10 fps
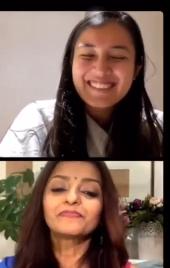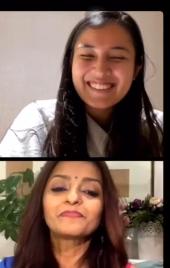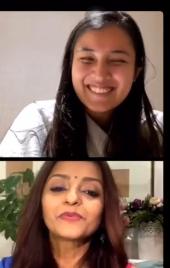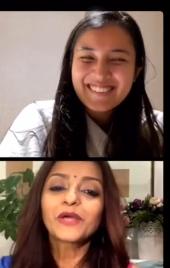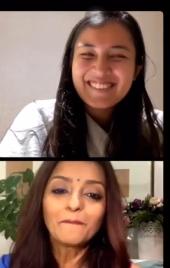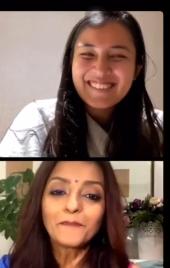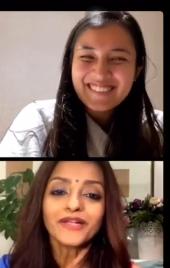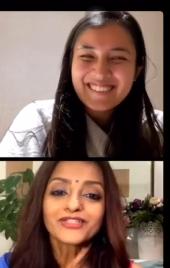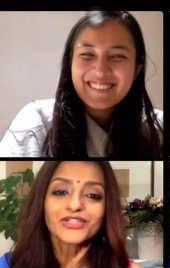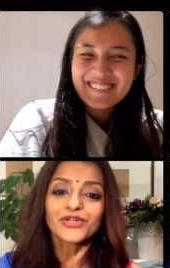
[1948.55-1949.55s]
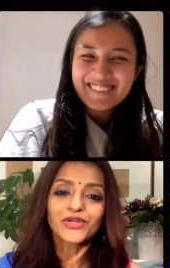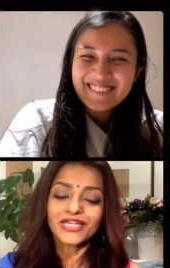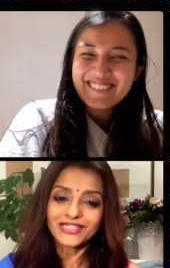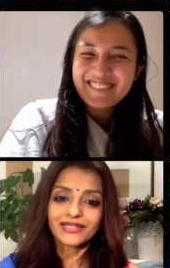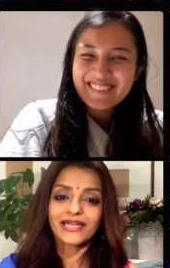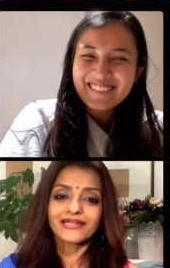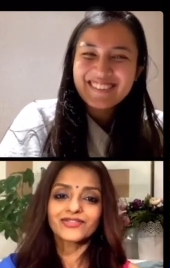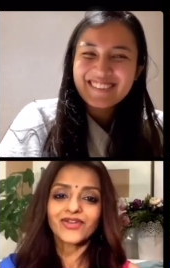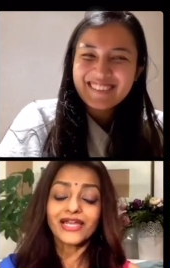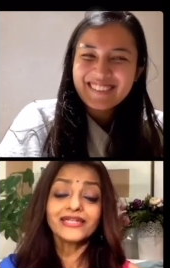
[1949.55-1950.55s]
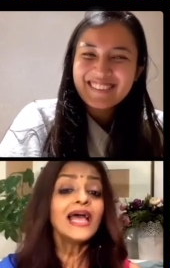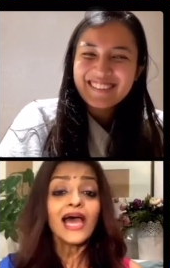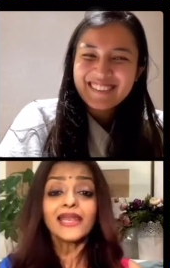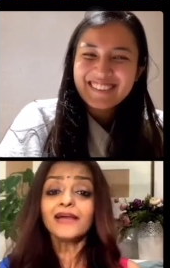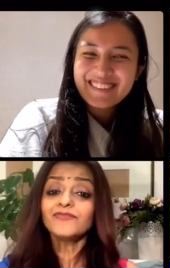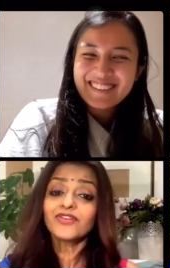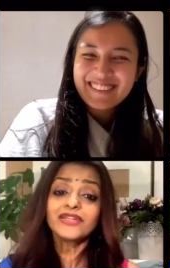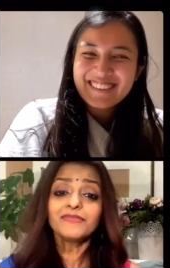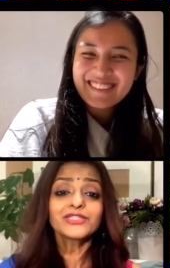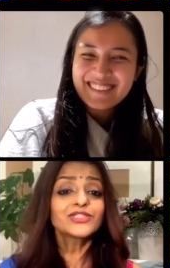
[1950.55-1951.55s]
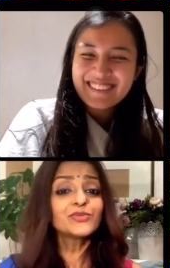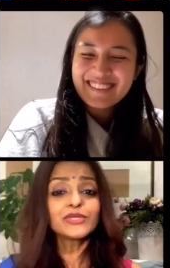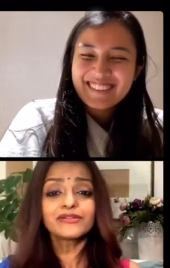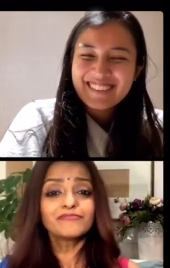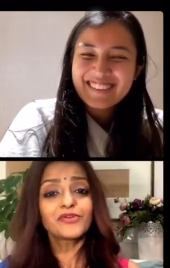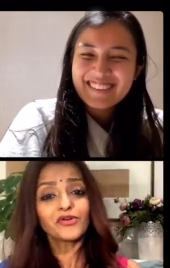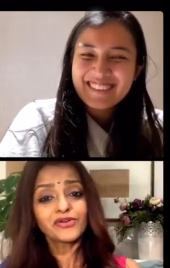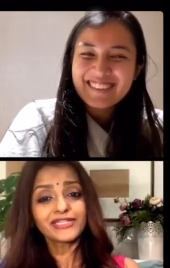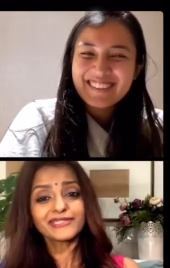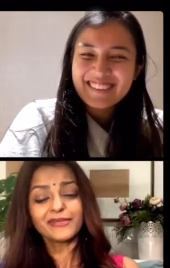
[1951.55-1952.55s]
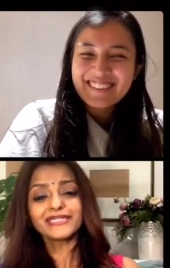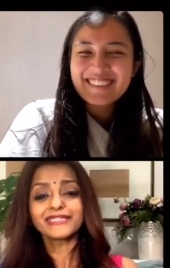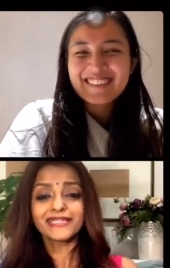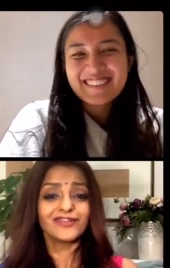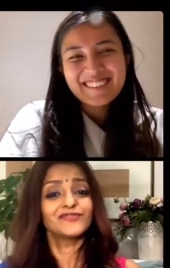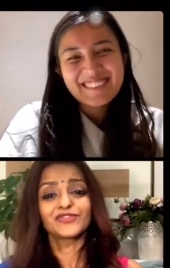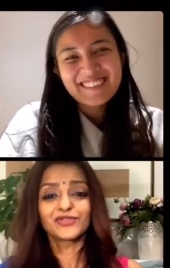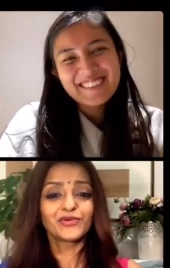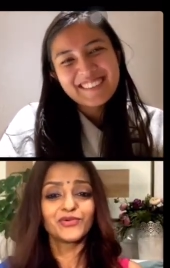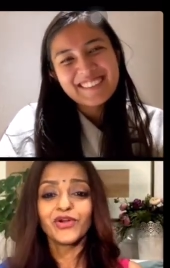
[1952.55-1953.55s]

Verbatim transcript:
Speaker 1: compulsion on us to get it right. And I'm very much a work in progress myself. So